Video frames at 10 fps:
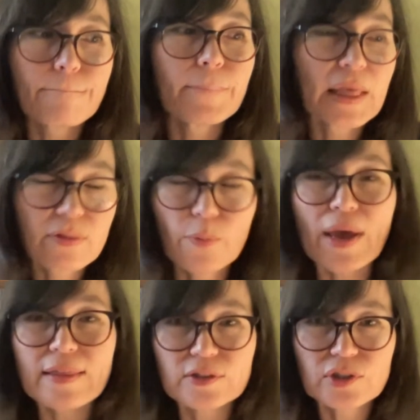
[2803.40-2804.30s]
in the
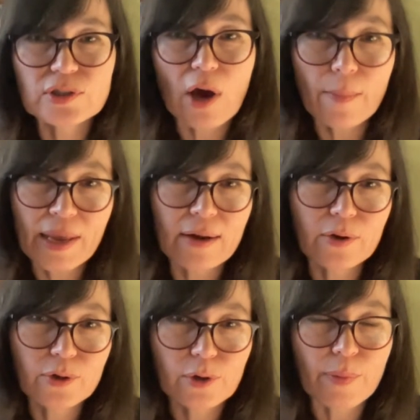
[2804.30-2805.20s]
way that she taught me how to
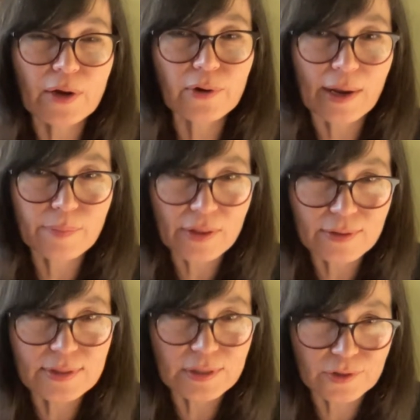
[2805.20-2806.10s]
cook my
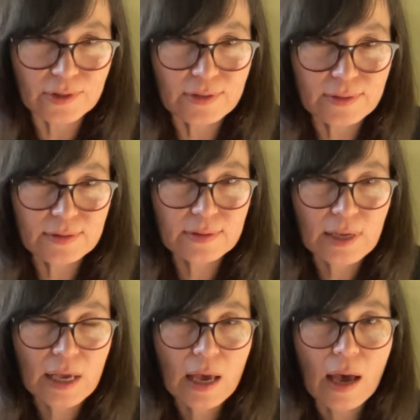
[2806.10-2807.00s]
grandmother's dishes.
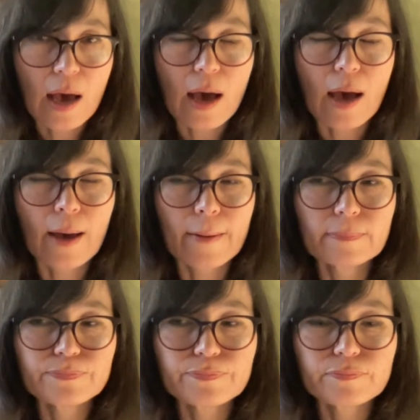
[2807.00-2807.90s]

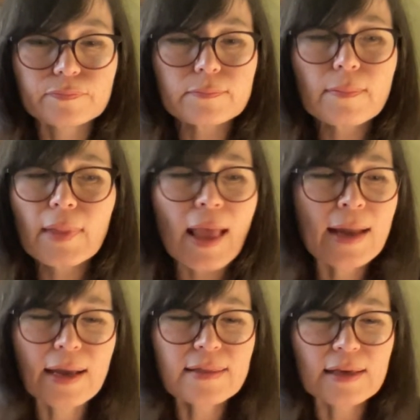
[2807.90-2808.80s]
And
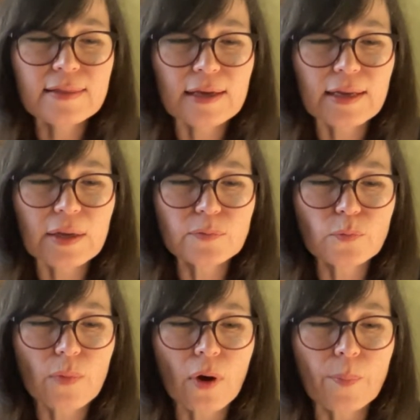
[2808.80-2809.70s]
I think that it
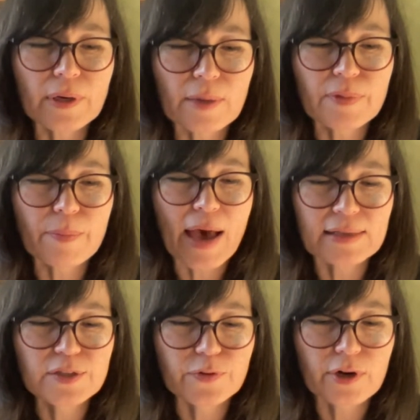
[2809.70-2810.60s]
opened up the
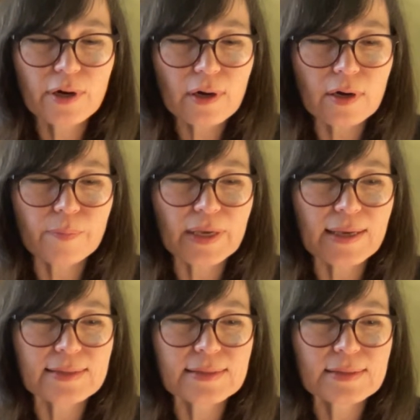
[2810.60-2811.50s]
past for her,
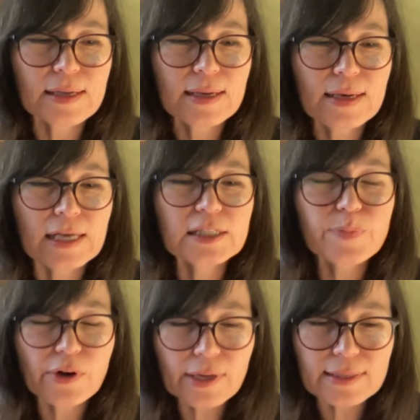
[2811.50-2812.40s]
because
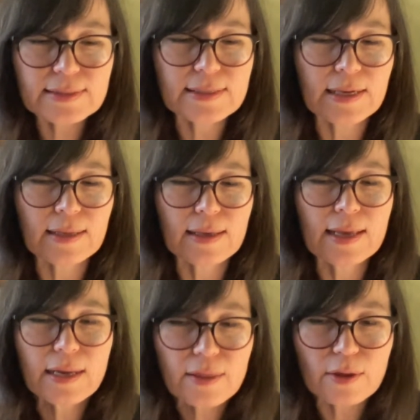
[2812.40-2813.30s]

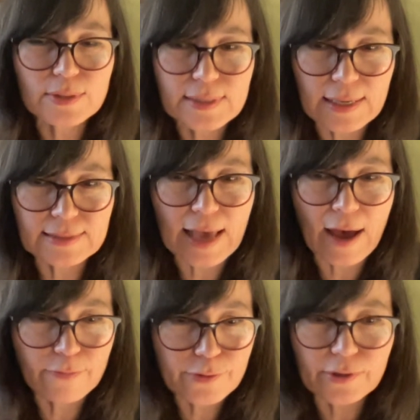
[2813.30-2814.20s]
eating those things
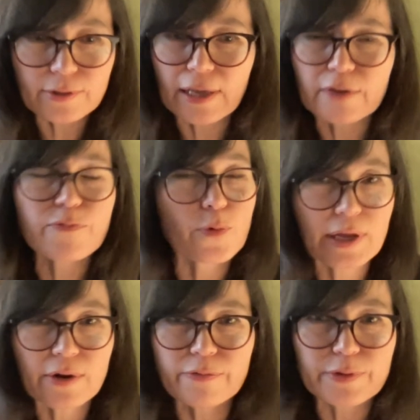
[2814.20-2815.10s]
after like
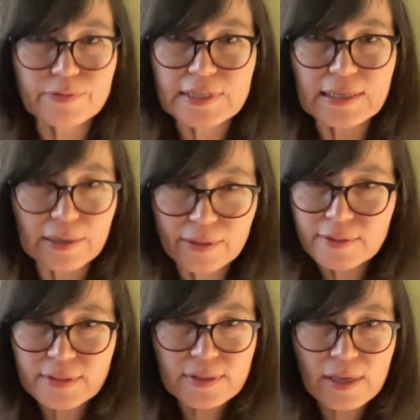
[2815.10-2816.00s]
40 or 50
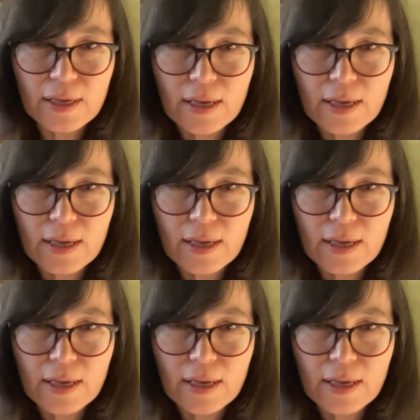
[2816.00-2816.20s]
years,